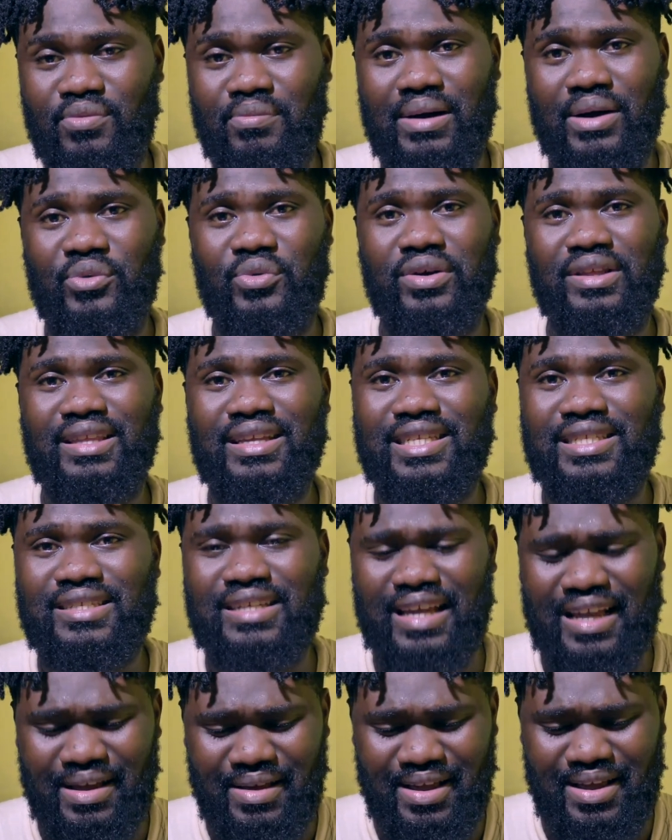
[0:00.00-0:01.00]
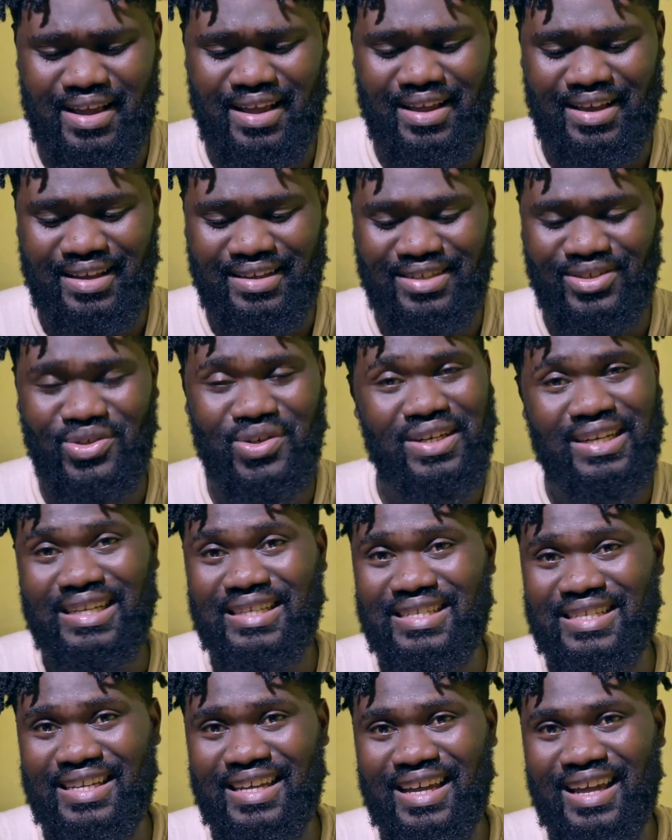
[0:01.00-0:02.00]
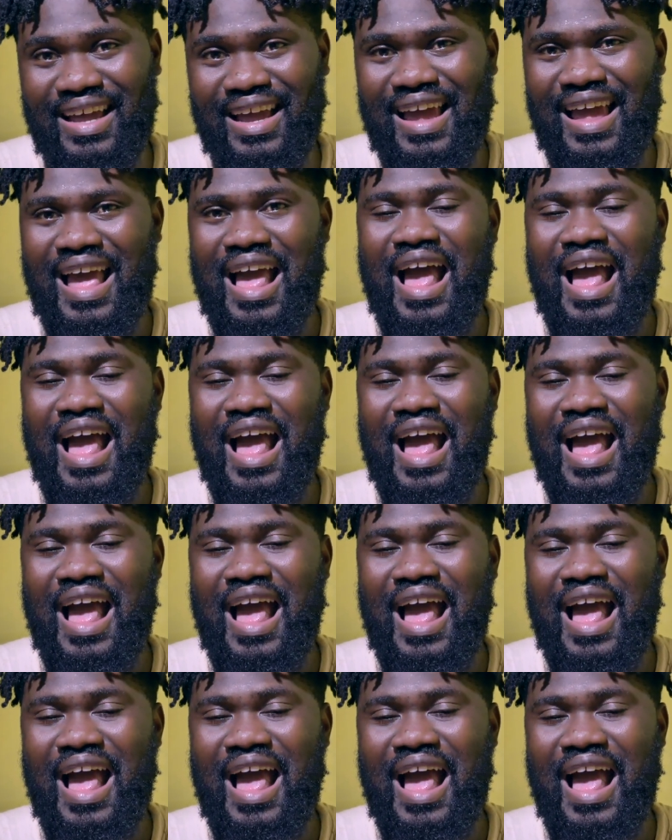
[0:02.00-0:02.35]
But with this unit here,